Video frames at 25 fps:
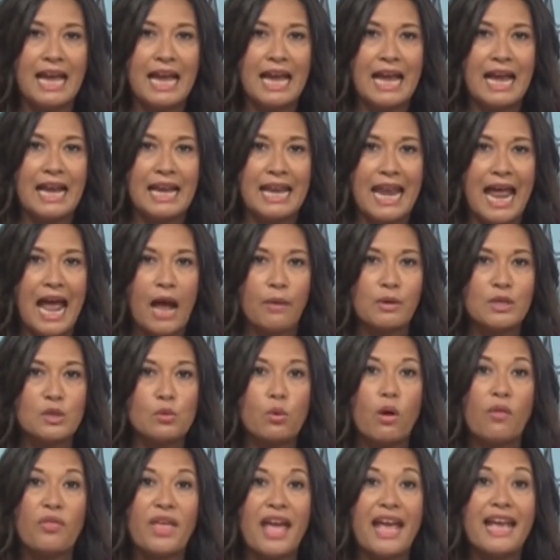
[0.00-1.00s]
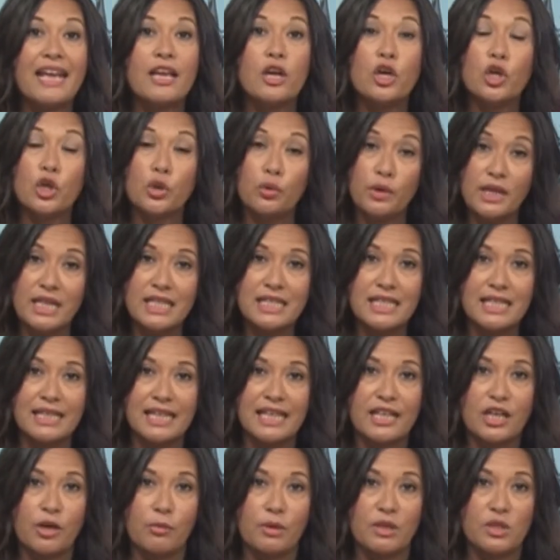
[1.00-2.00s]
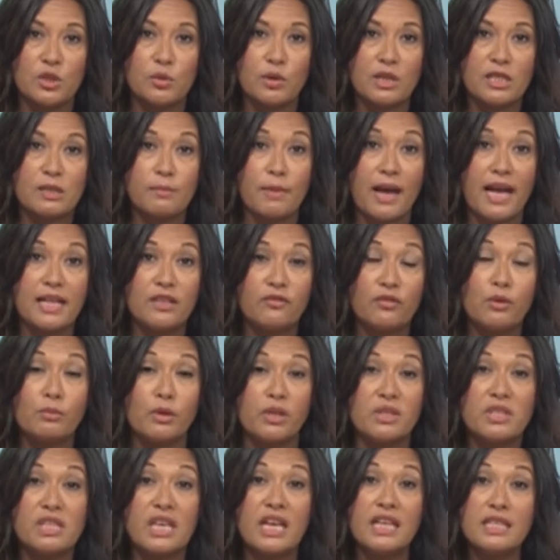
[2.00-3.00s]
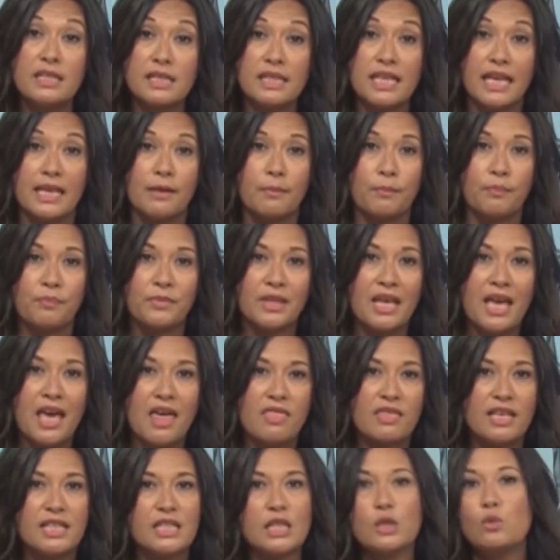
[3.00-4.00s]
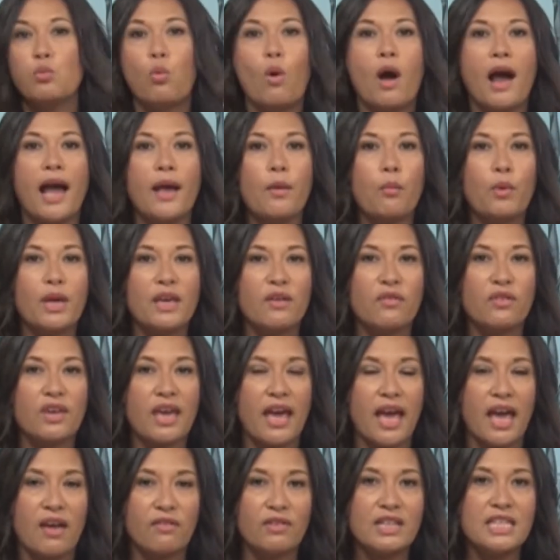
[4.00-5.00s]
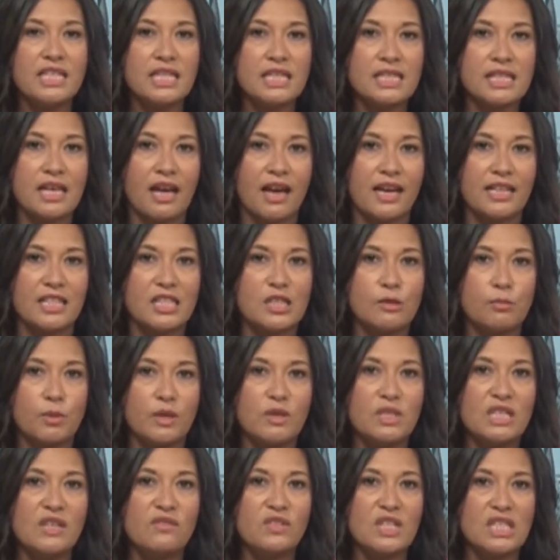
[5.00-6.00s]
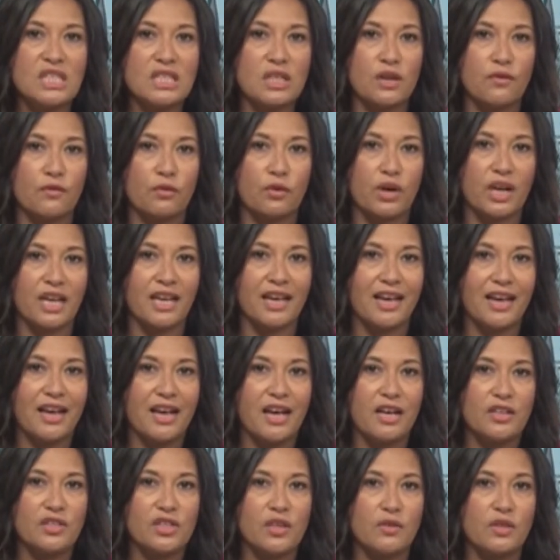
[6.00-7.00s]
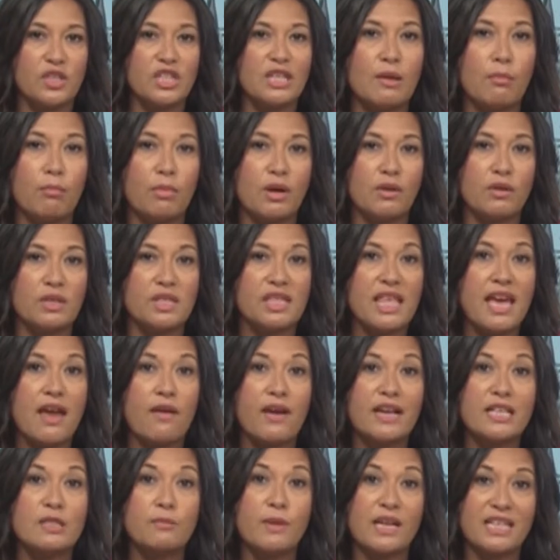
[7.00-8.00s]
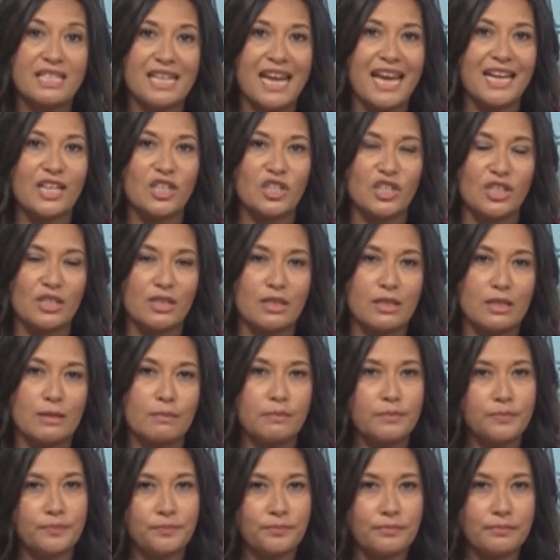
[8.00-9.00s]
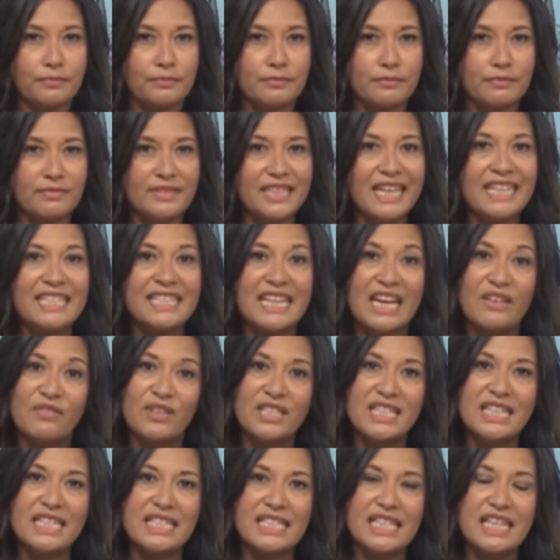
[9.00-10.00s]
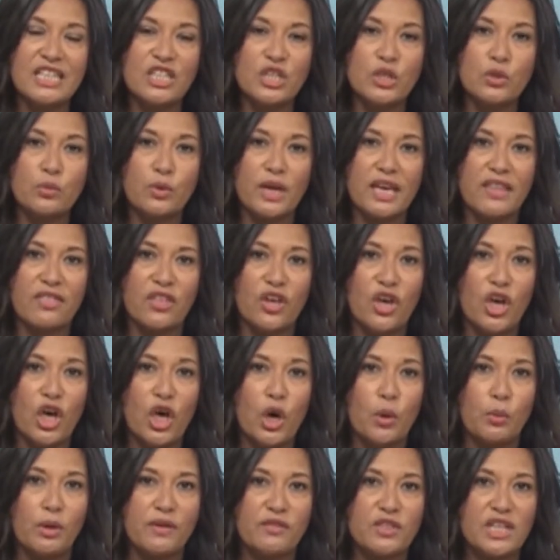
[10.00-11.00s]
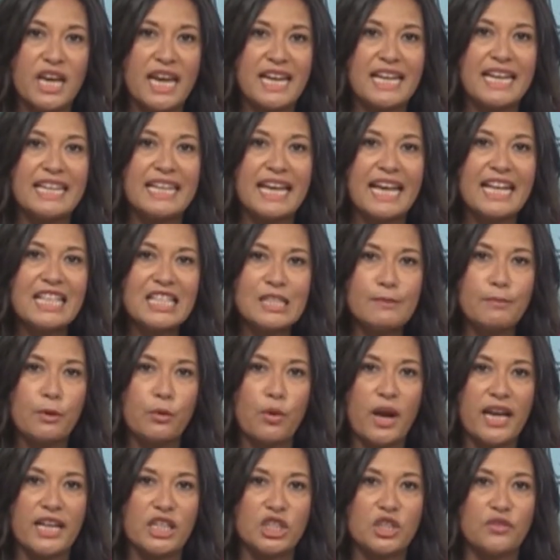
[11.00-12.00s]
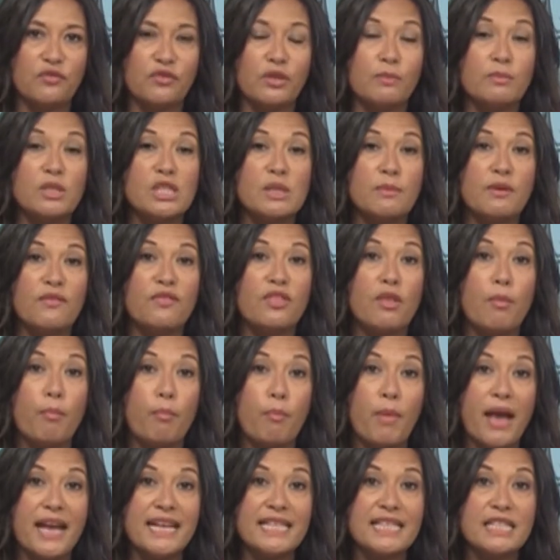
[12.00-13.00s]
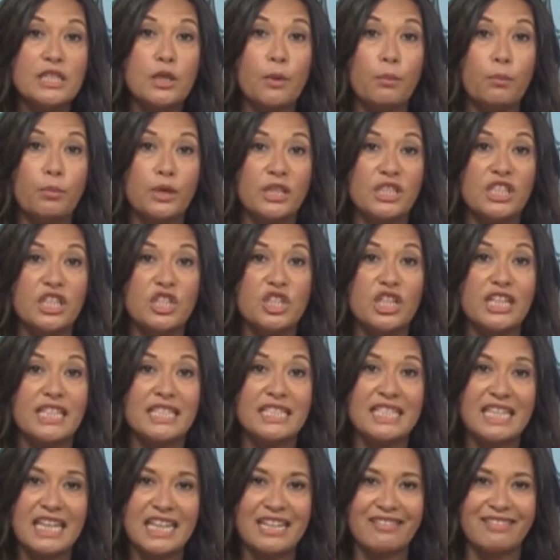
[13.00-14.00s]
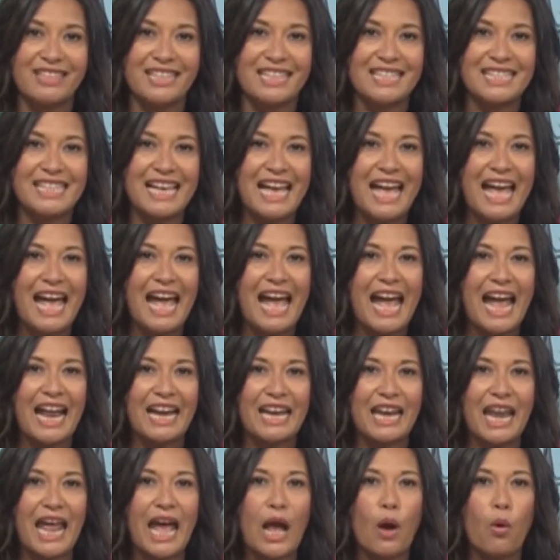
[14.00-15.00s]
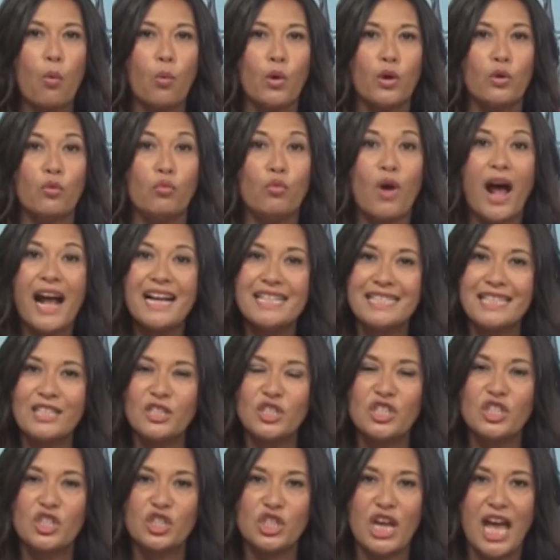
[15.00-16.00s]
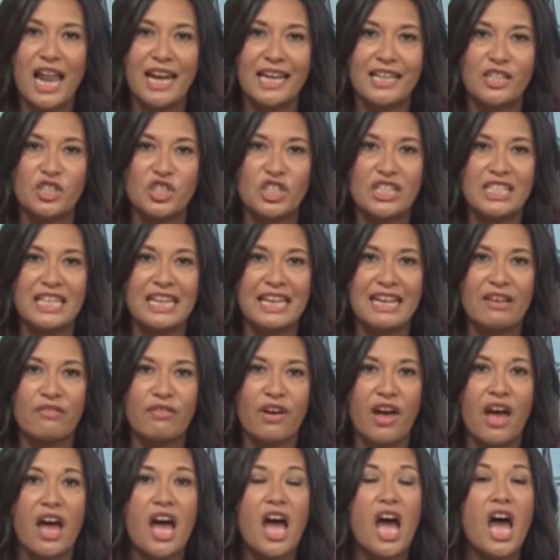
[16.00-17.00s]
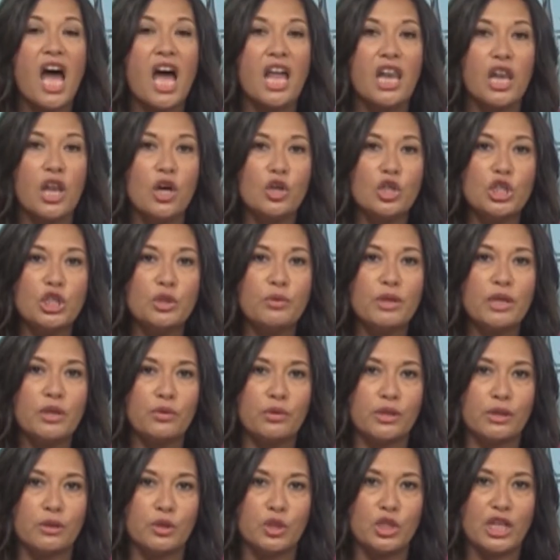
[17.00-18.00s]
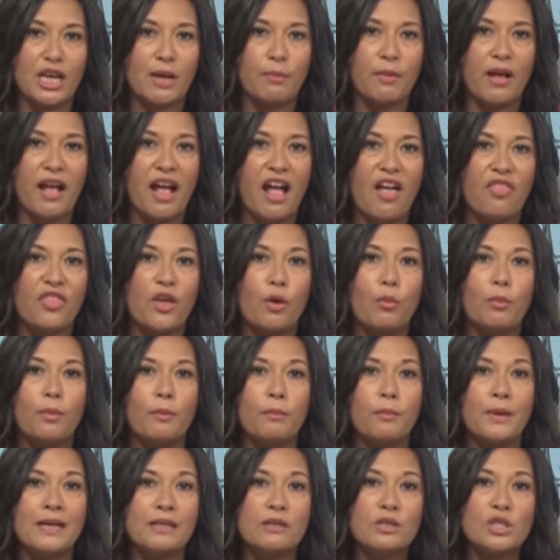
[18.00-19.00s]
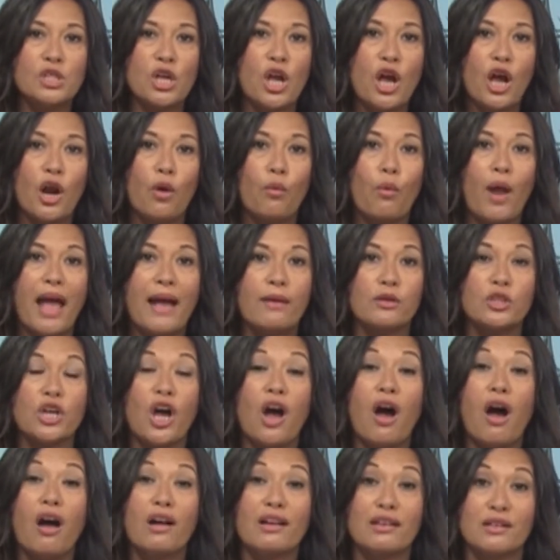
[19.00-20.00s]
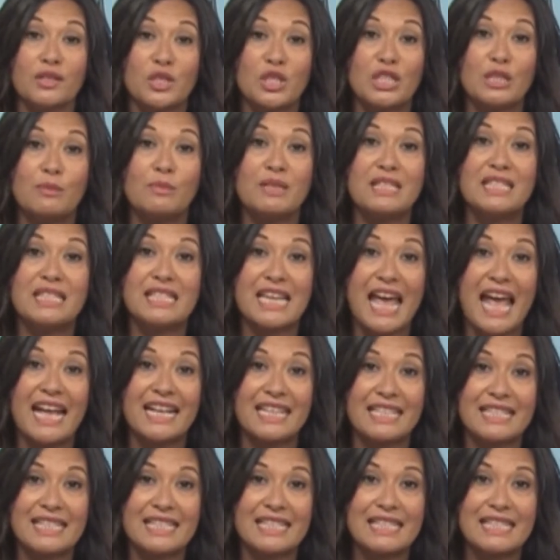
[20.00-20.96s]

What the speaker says: Now it's what they're increasingly coming to expect from us at sea. This is why we have carefully designed Spirit of Discovery so that mirrors their expectations. David continued with, we've taken inspiration from some of the best British interiors and now we're rising to the challenge to deliver a luxury cruise ship that will be built around our customers' tastes.